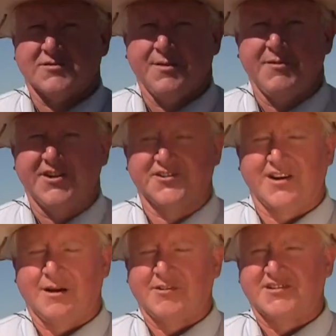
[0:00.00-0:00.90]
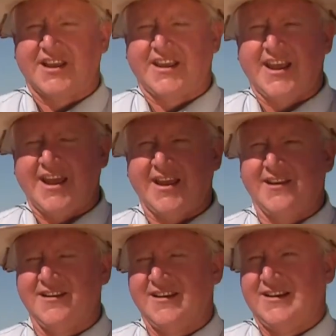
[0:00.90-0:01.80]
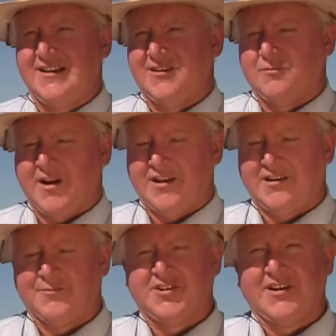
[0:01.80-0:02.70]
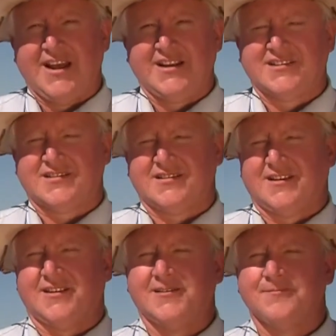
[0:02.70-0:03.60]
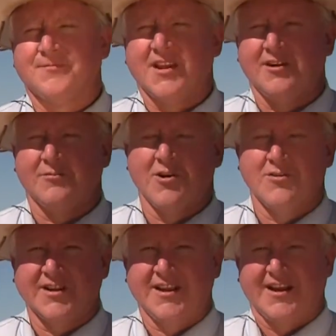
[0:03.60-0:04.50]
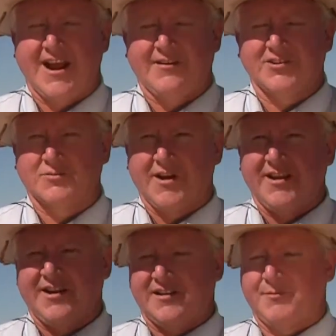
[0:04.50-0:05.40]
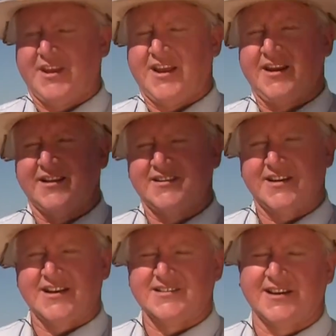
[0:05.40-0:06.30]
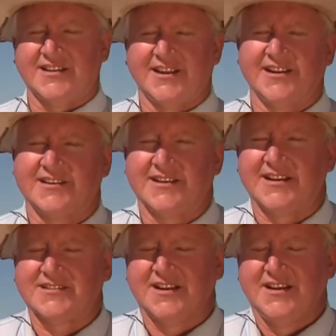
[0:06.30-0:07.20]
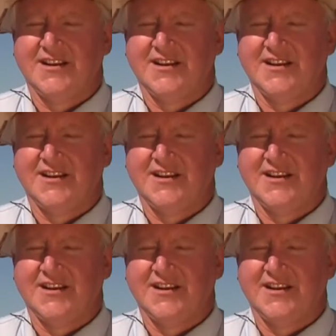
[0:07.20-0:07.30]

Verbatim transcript: We measure how much they gain, weighing them two days uh, in a row to get an average weight at the beginning of the test and at the end of the test.